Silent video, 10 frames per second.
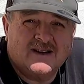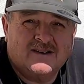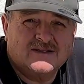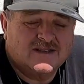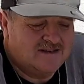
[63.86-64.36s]

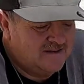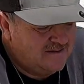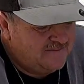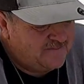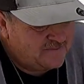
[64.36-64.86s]
house
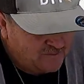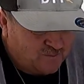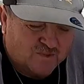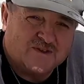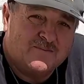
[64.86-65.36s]

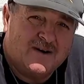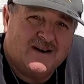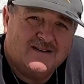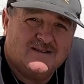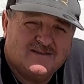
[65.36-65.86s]
with
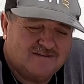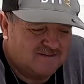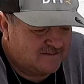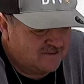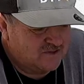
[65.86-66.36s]
my
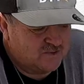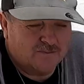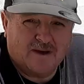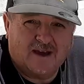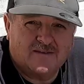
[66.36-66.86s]

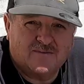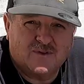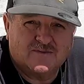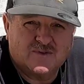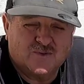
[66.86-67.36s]
grocery bag
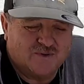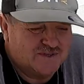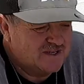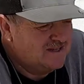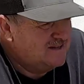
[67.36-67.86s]
full of
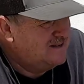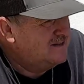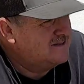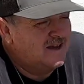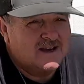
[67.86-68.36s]
tools
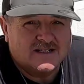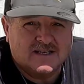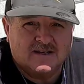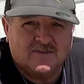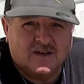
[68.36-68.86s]
to hang a
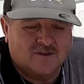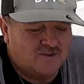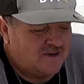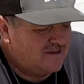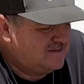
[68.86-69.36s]
TV on the
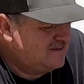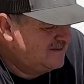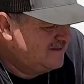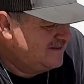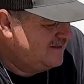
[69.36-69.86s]
wall.
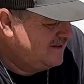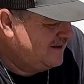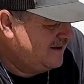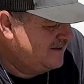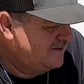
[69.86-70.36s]

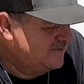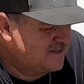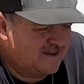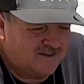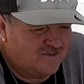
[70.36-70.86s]
And he
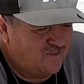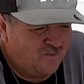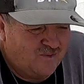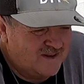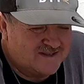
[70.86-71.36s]
was like,
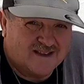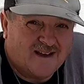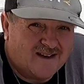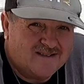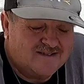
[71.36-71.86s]
"What is
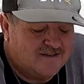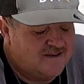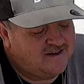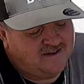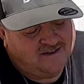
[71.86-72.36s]
that?"
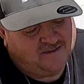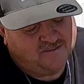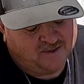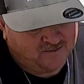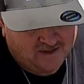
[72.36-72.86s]

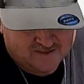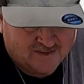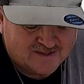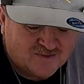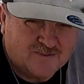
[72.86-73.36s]
I'm like, "Well, that's
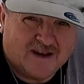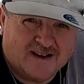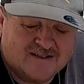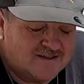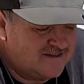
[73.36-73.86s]
my tool
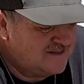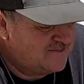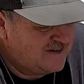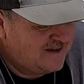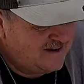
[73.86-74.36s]
bag. You know,
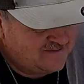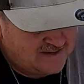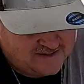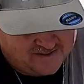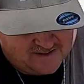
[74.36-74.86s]
that's what I have
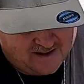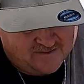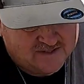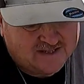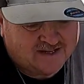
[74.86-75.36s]
right now. I
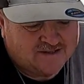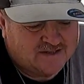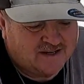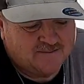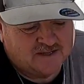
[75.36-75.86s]
haven't taken
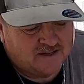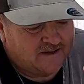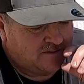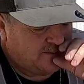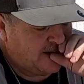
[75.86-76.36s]
the time to get
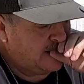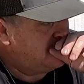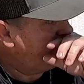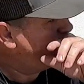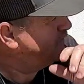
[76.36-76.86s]
another bag."
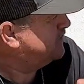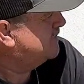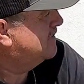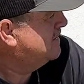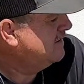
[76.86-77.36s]

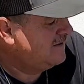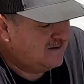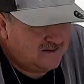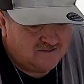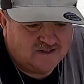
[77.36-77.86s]

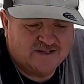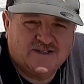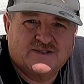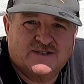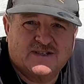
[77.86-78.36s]
Well,
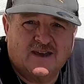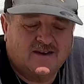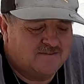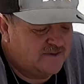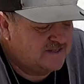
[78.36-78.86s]
needless to
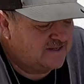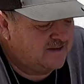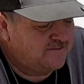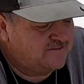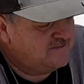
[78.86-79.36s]
say, my
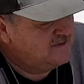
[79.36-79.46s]
son